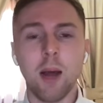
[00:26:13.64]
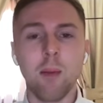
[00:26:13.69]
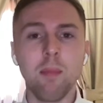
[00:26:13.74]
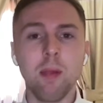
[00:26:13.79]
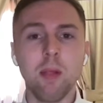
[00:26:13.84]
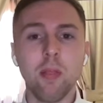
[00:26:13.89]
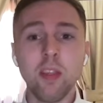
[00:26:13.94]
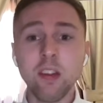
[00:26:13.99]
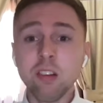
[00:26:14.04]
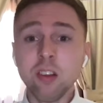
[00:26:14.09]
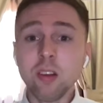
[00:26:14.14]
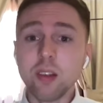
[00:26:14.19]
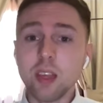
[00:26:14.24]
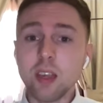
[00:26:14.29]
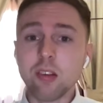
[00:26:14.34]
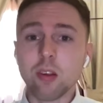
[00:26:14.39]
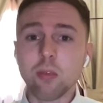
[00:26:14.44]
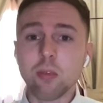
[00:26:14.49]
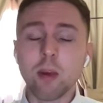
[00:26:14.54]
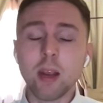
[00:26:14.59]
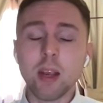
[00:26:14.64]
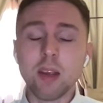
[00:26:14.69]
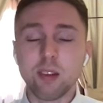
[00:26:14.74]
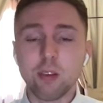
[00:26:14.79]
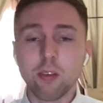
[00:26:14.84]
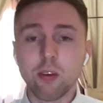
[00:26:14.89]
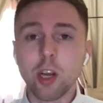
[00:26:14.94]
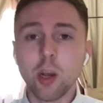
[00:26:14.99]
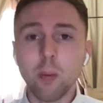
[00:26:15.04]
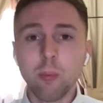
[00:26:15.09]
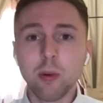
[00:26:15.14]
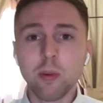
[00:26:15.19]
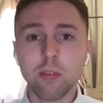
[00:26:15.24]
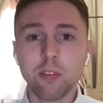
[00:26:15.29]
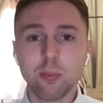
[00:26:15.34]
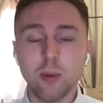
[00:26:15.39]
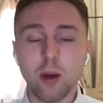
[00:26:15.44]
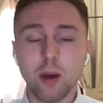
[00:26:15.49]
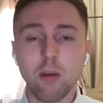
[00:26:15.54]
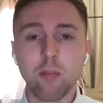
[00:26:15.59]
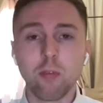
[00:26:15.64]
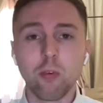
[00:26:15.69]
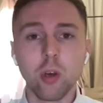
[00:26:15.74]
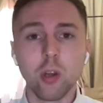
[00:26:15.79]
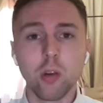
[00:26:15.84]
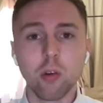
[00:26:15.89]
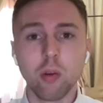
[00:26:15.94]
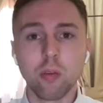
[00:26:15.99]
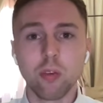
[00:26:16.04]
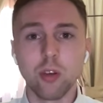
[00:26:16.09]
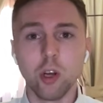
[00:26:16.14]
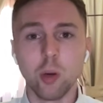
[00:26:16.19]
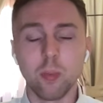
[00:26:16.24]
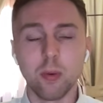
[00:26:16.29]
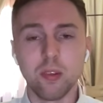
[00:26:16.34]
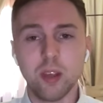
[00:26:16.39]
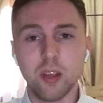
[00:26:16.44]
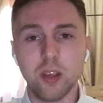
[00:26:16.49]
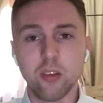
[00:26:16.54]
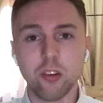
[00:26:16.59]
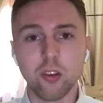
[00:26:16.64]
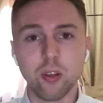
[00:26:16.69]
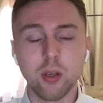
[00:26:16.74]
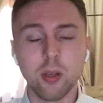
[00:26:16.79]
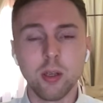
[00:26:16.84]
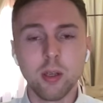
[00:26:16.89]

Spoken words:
This is a decent race. There are a couple of smart 4-year-olds in opposition.